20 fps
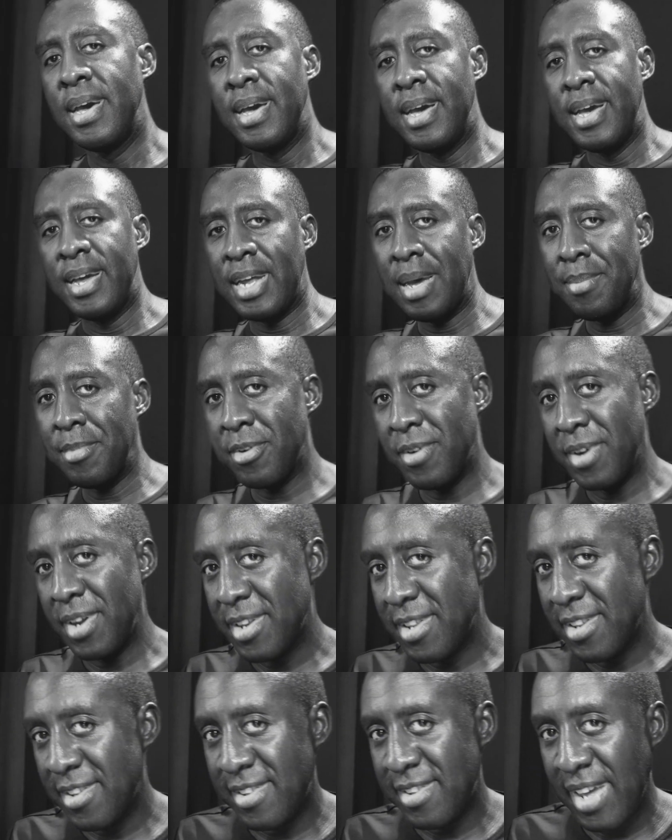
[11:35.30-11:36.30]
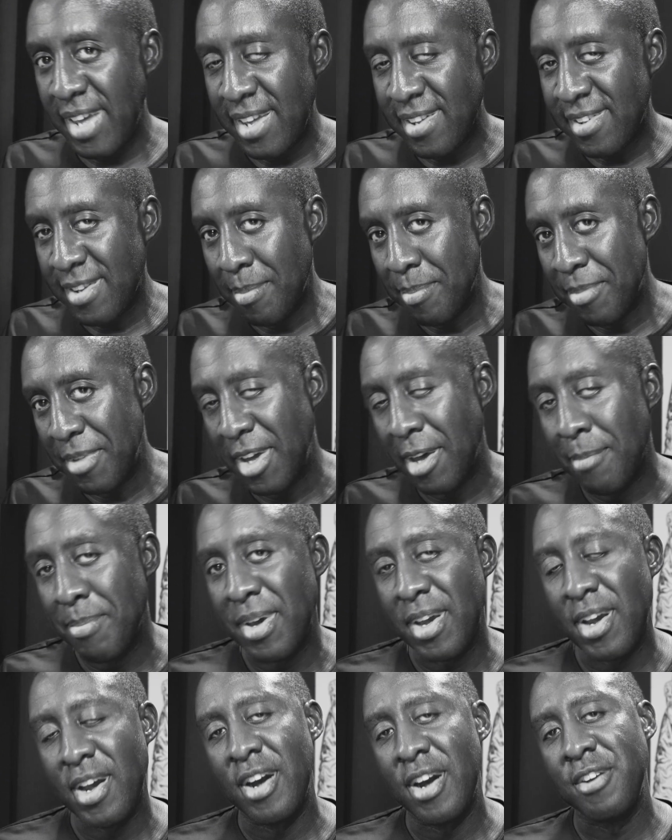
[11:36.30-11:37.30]
And I'm going to say something a
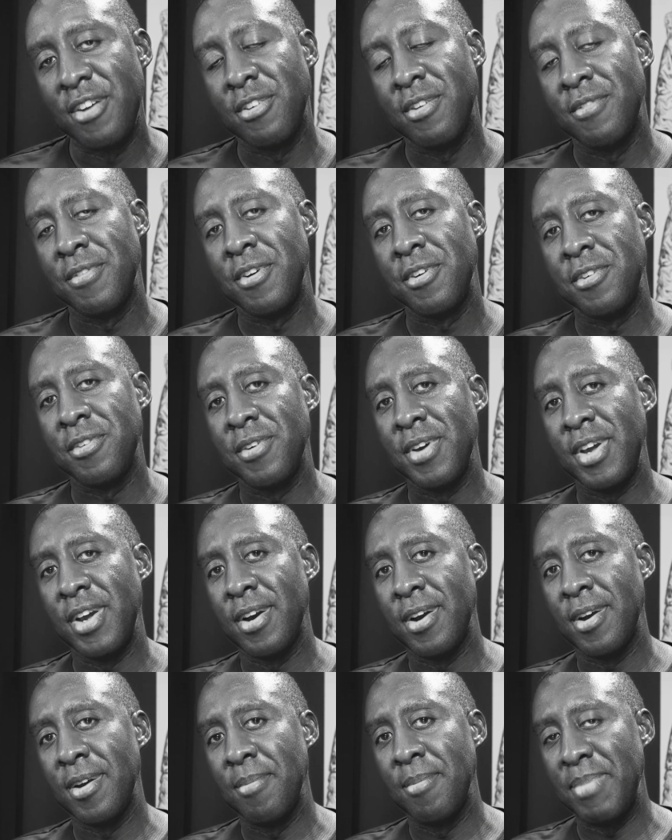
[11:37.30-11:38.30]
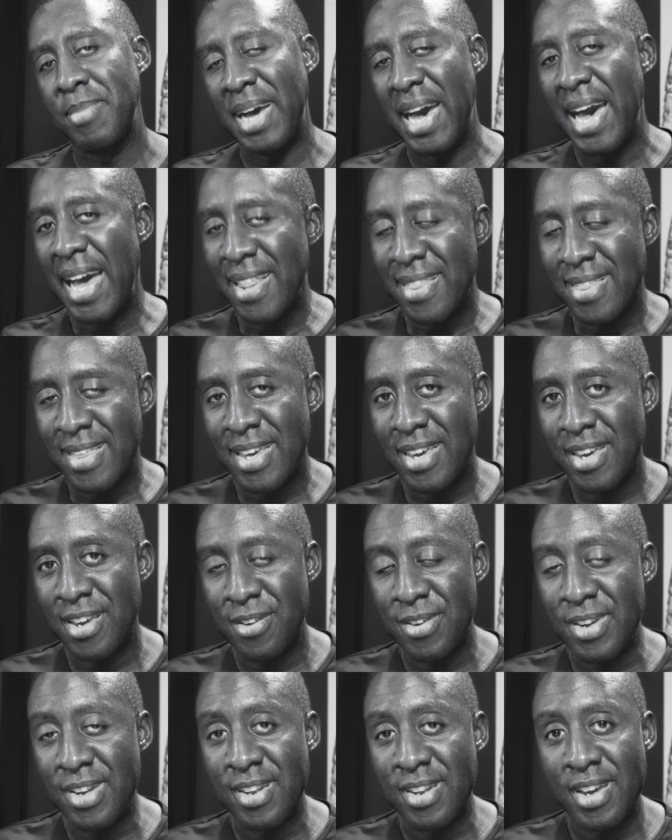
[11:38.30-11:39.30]
bit controversial here, but I think
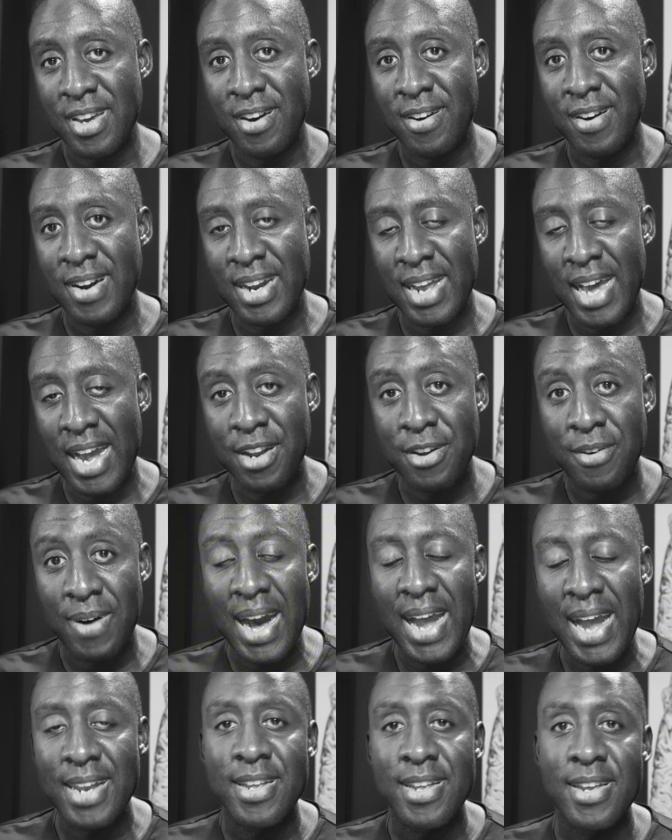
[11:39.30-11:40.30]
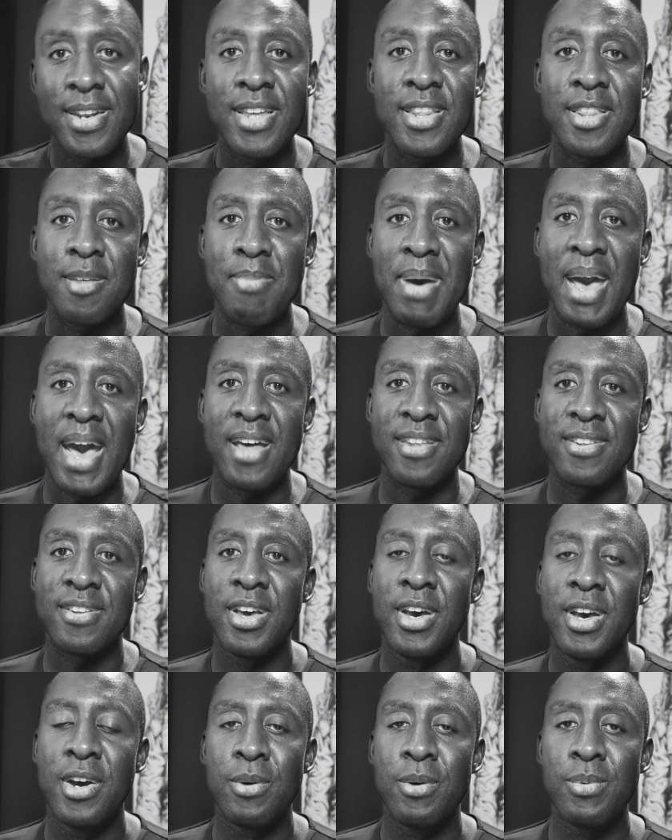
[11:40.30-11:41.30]
you need to hear it. I know I did in the past,
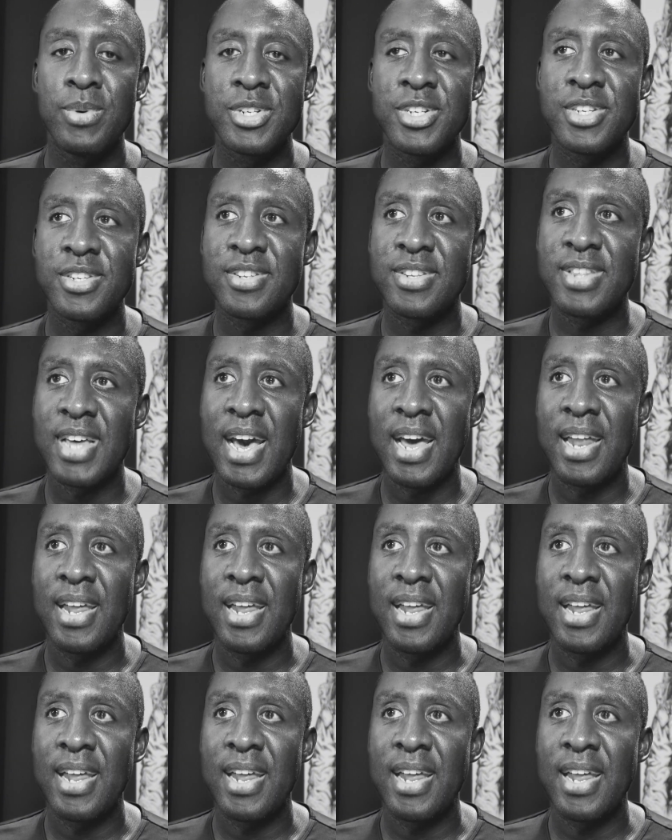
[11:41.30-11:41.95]
which is that